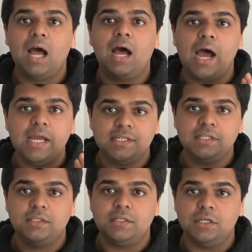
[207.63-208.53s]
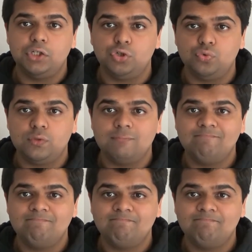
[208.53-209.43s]
identity issues.
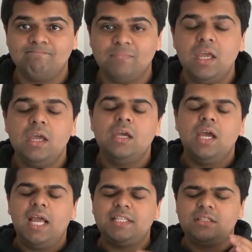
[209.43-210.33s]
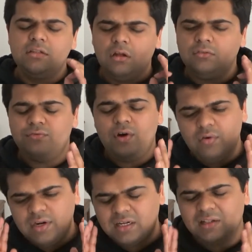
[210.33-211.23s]
It's not
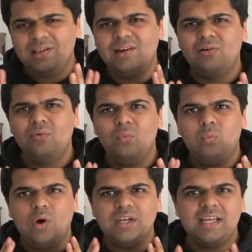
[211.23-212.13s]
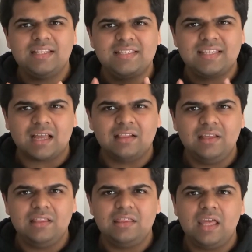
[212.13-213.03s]
very clear what
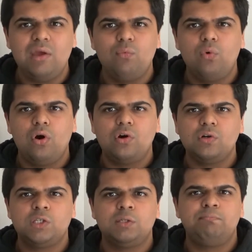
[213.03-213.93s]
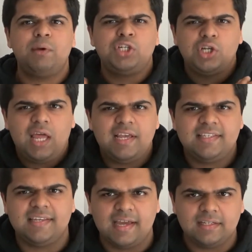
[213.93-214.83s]
exactly they were
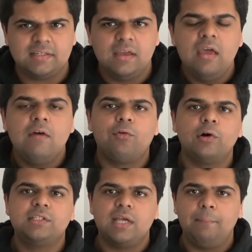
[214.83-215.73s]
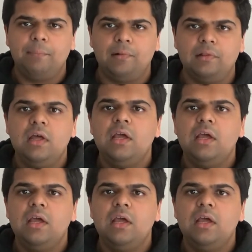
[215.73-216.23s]
specializing at. For example,